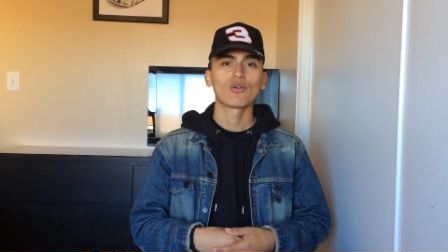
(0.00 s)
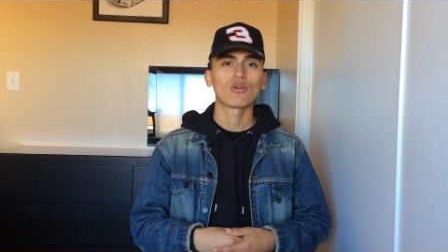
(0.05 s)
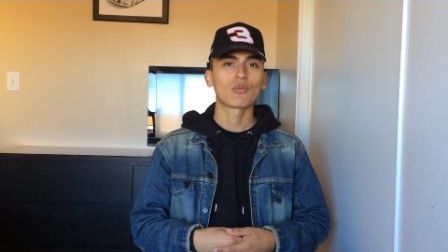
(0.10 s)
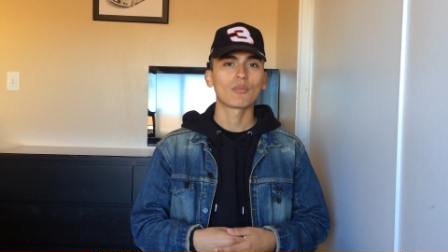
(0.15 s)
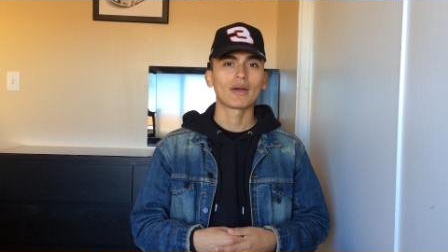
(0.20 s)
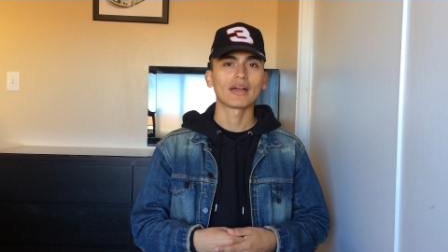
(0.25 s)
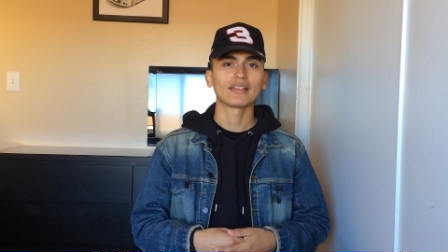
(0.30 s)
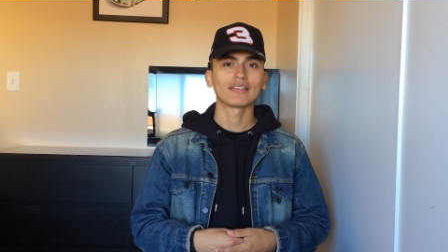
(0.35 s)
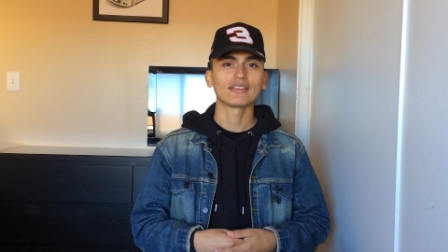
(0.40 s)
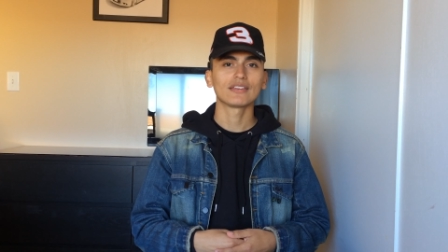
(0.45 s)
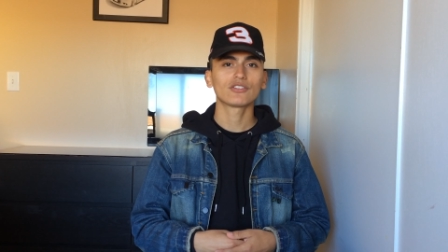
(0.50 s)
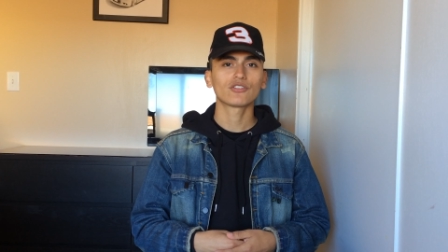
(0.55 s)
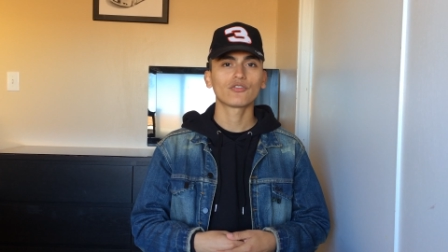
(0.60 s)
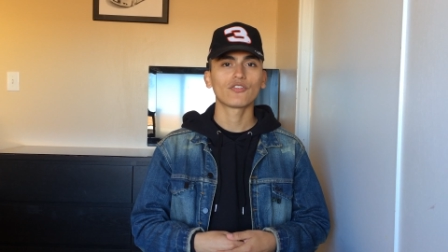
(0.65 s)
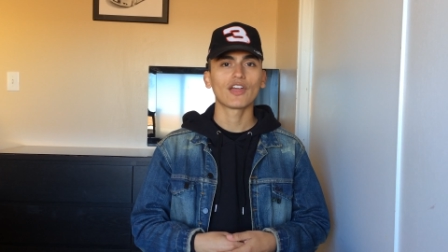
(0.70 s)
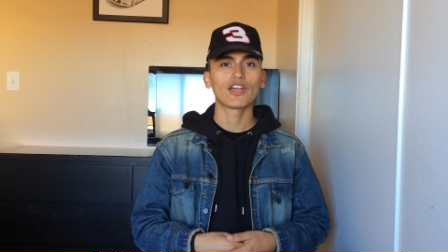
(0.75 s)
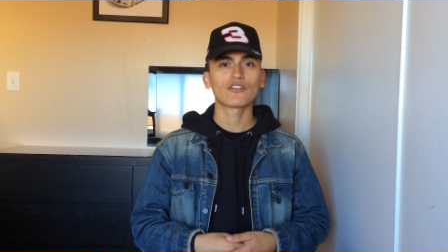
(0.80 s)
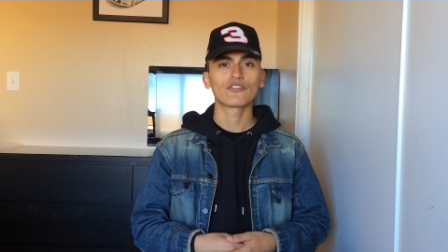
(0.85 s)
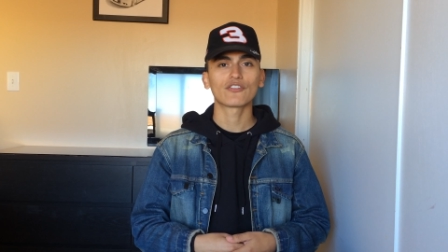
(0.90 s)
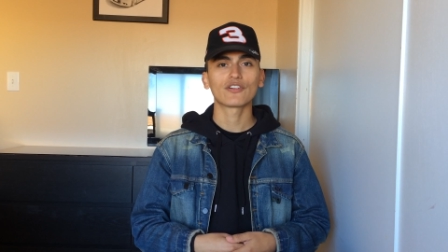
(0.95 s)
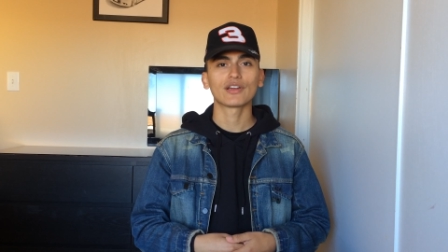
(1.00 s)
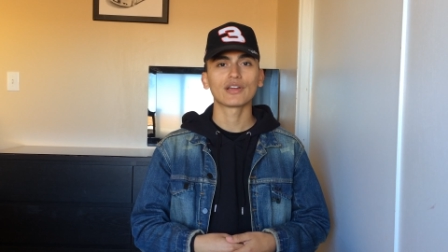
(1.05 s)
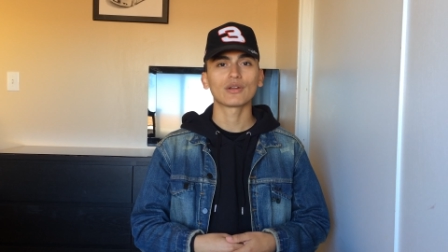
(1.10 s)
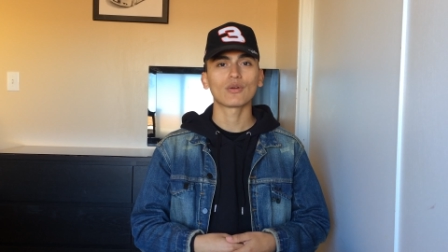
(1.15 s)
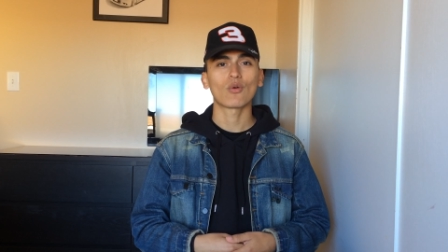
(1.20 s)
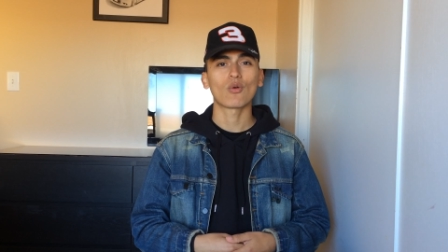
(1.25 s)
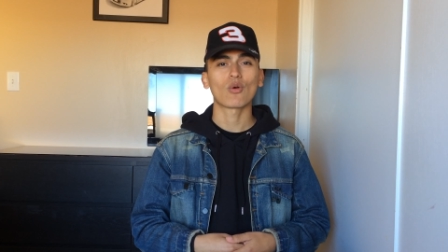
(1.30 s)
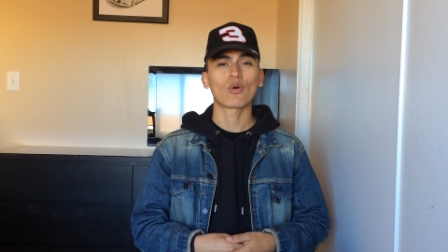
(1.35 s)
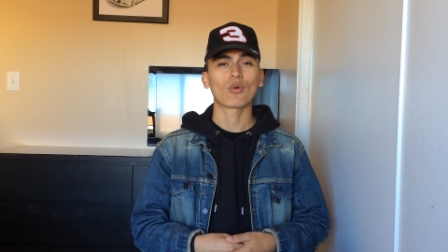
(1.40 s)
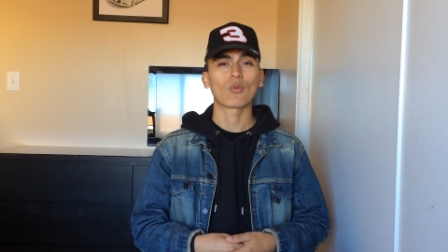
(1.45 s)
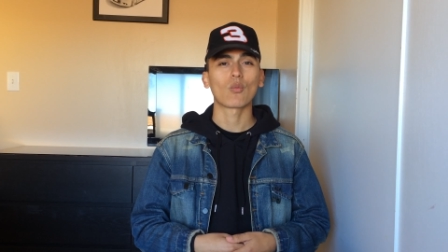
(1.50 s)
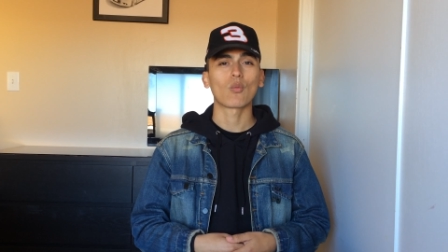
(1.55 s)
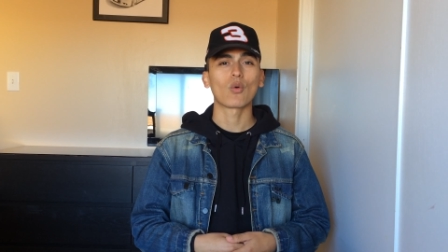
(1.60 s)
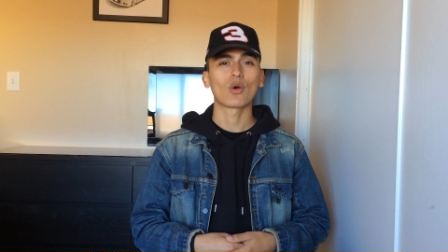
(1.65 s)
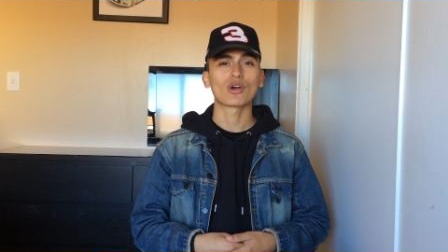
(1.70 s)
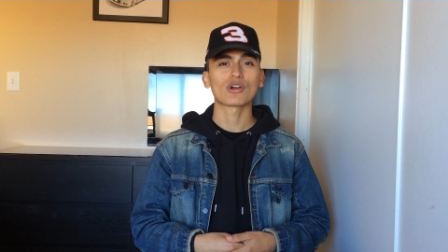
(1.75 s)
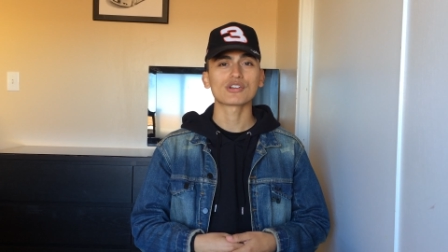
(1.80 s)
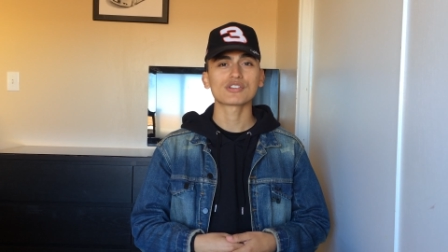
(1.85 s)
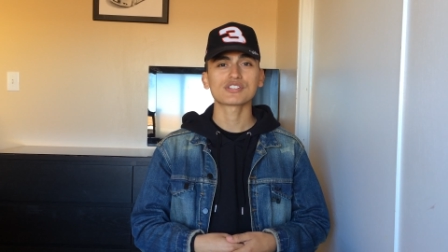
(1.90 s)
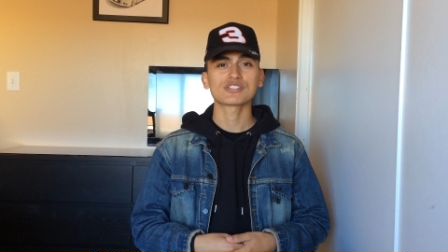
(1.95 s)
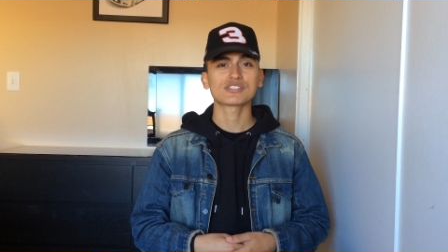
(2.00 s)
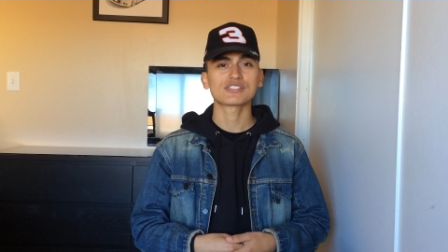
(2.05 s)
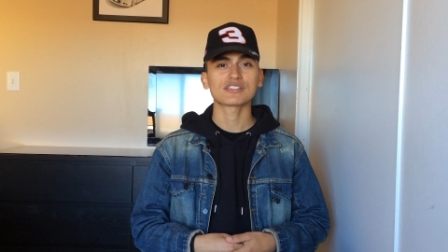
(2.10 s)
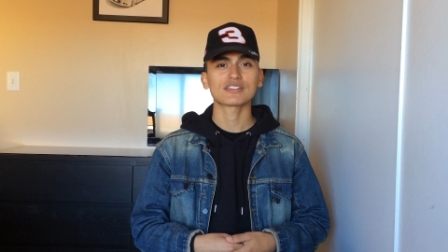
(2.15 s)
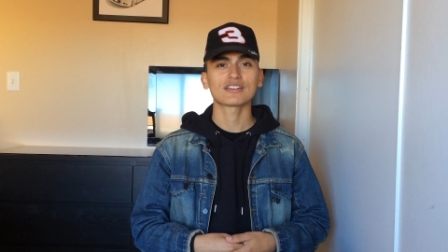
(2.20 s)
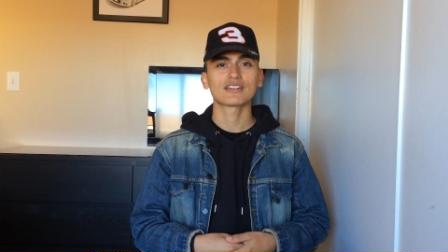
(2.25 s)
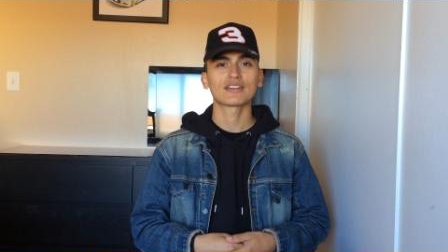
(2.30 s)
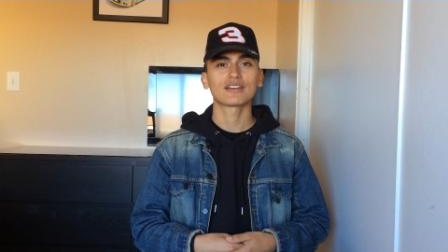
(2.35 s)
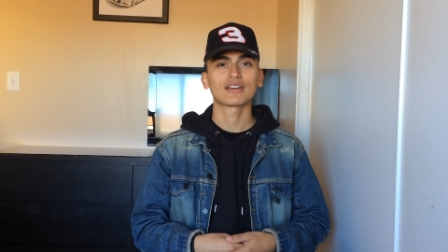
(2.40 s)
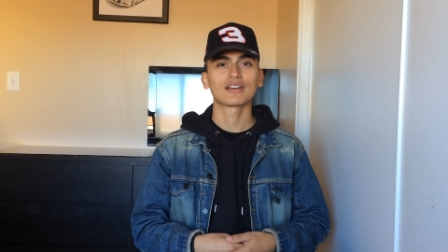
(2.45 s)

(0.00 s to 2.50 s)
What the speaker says: or my least favorite or worst,